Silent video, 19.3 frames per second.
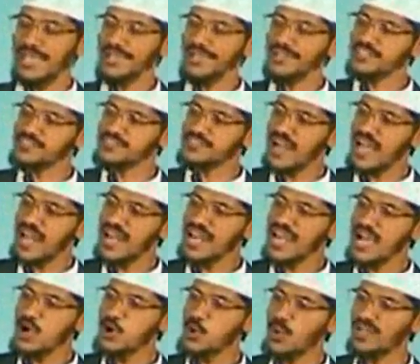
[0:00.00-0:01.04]
It is
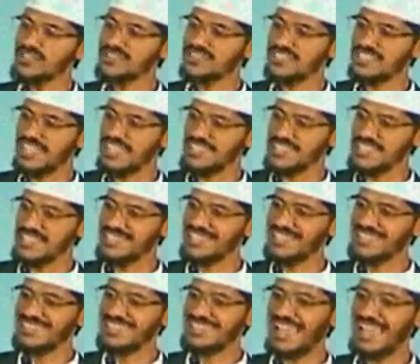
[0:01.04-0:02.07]
Allah who has created
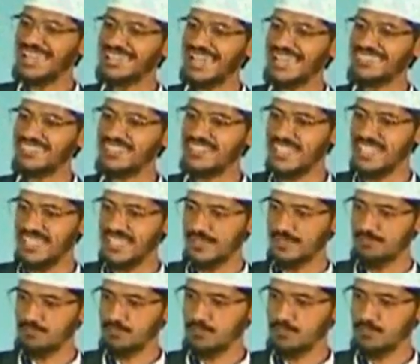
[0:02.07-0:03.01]
the night and the day.